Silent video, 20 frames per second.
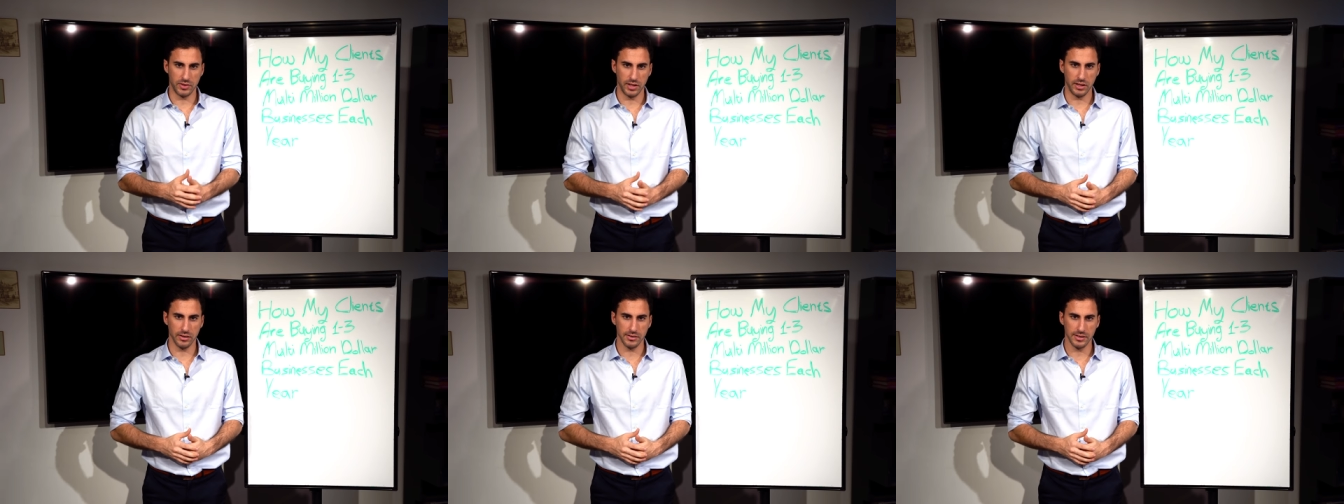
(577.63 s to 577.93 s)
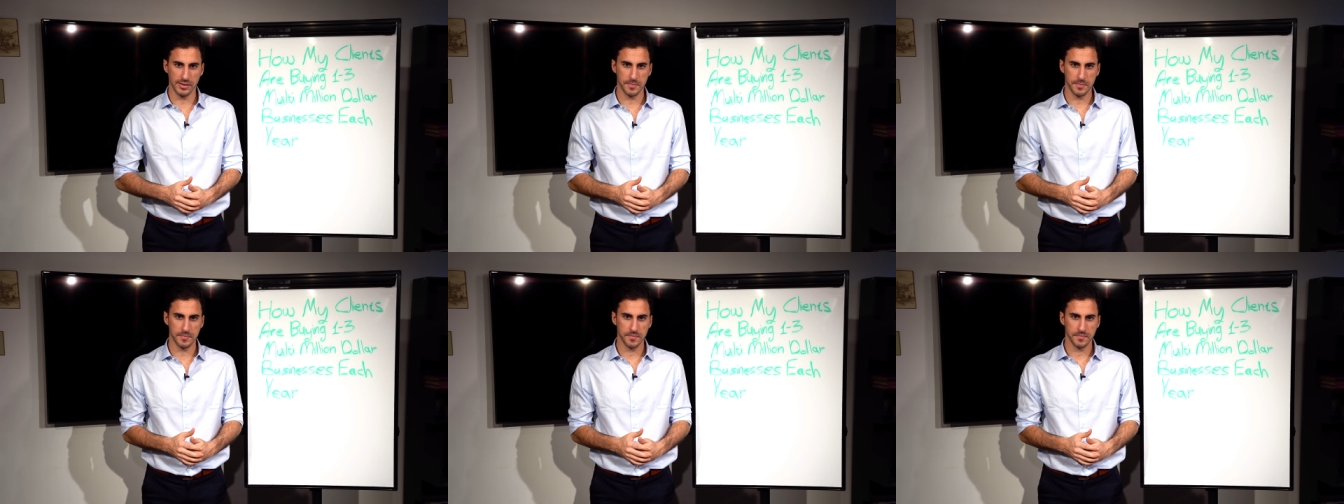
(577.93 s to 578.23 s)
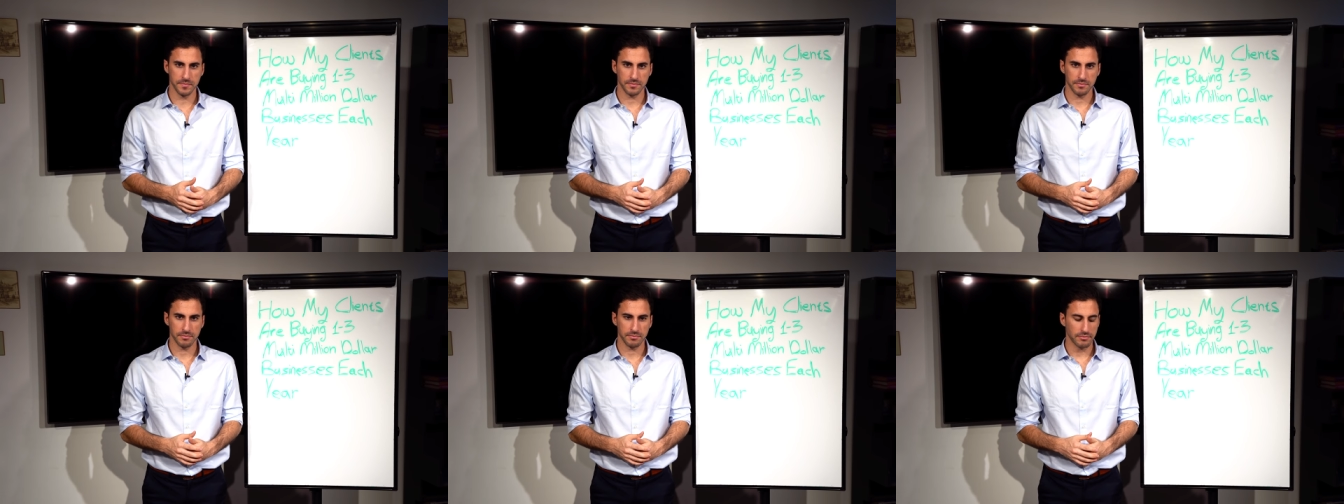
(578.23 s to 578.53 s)
deals,
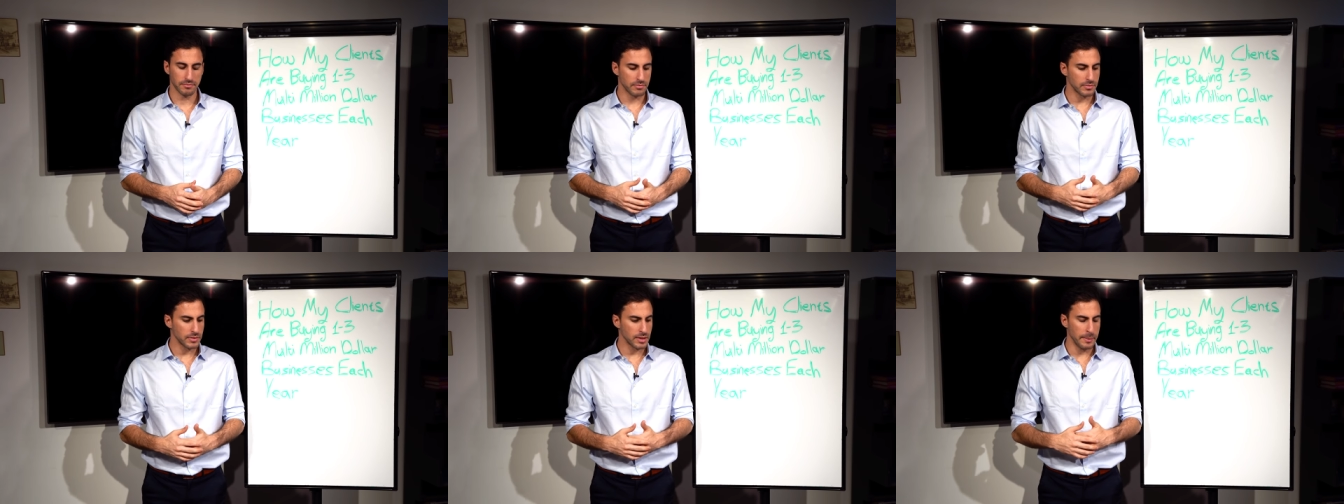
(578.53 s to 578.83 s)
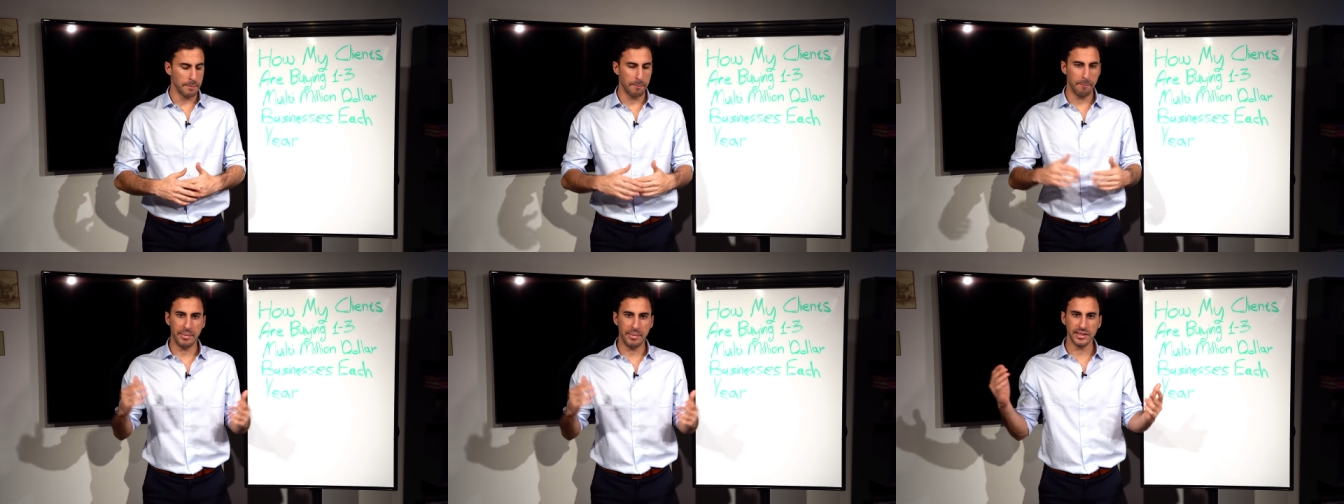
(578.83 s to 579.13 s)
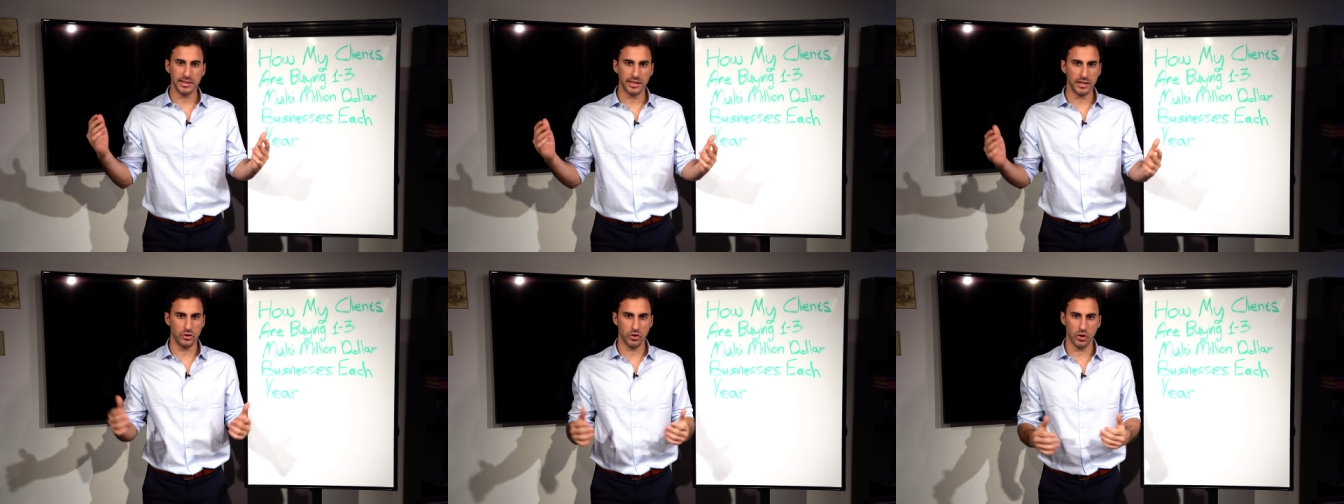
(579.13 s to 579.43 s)

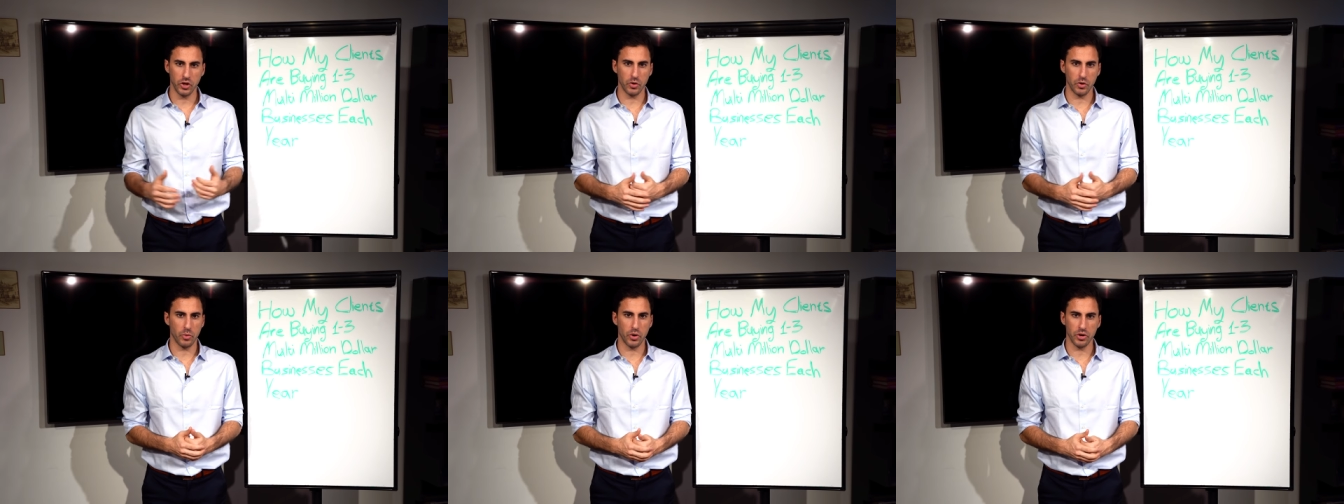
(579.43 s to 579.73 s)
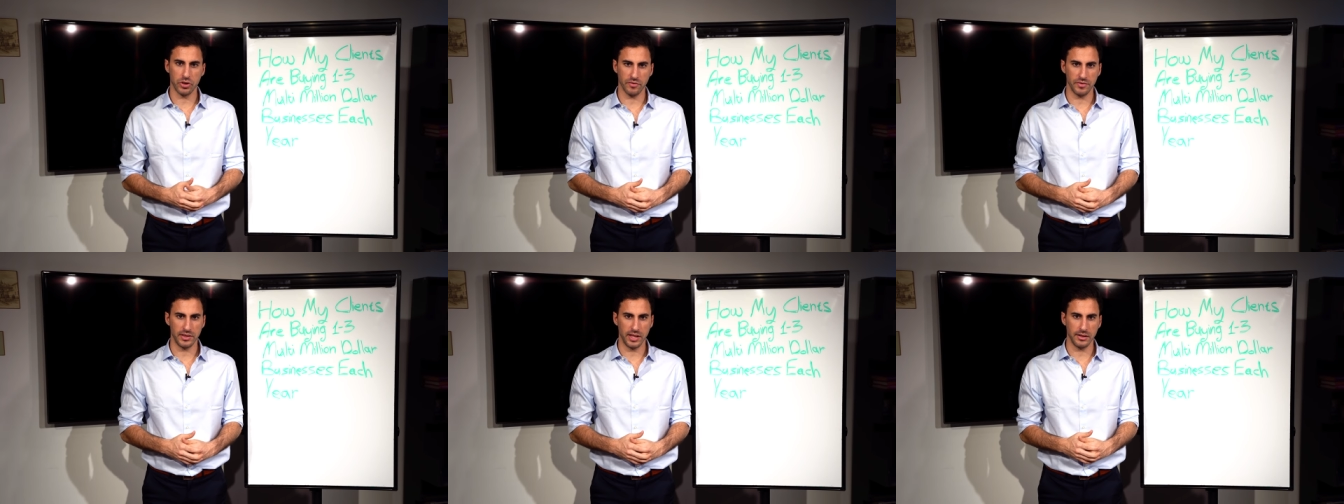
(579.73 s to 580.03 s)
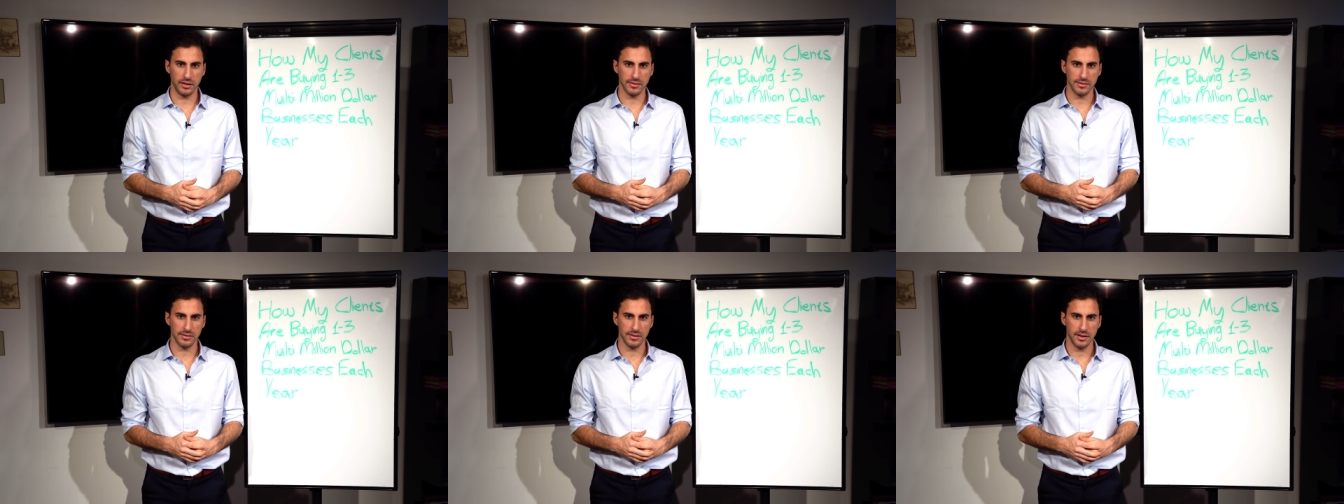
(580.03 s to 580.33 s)
billion dollar worth of
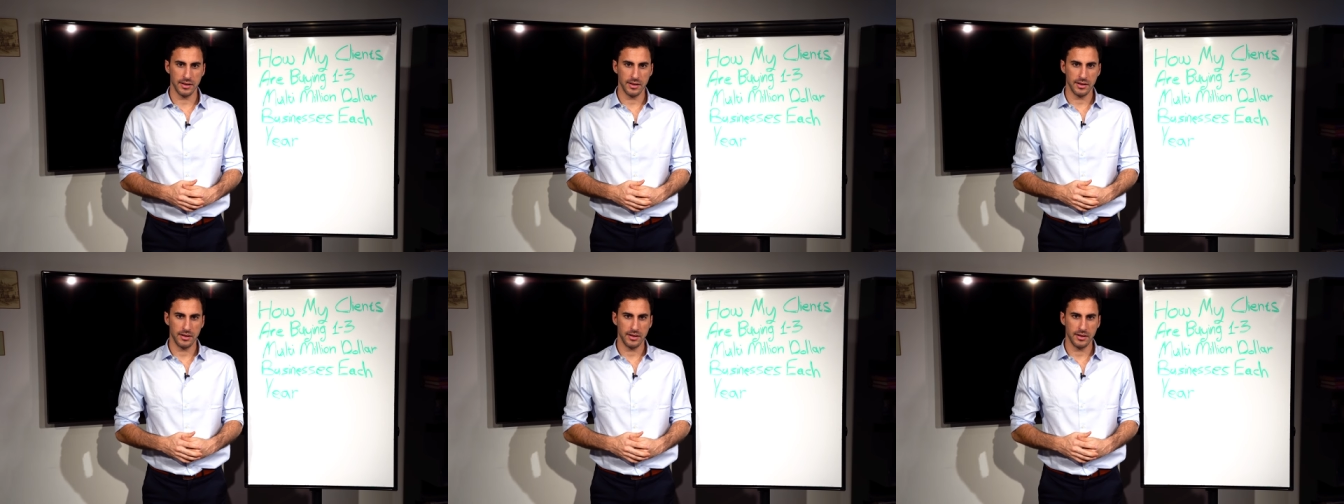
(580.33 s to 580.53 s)
deals,